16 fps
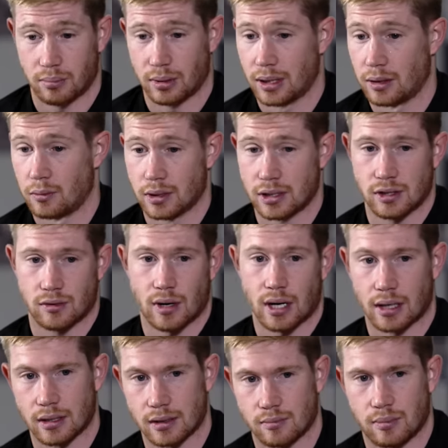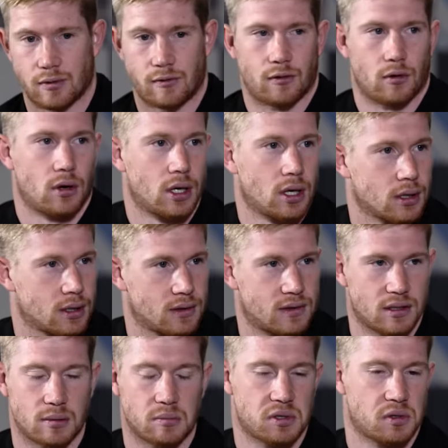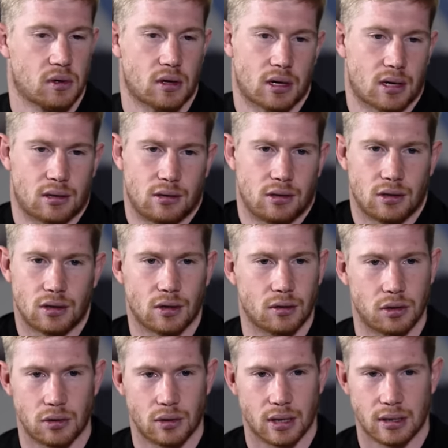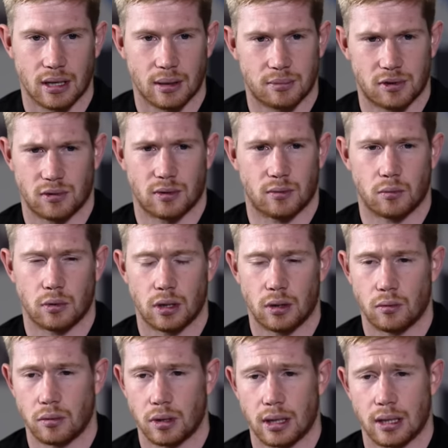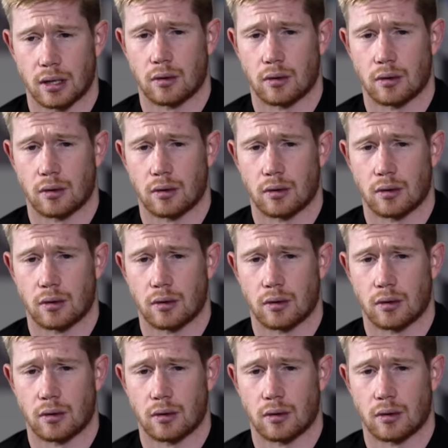played with strikers before another team so uh, you know you adapt to it re really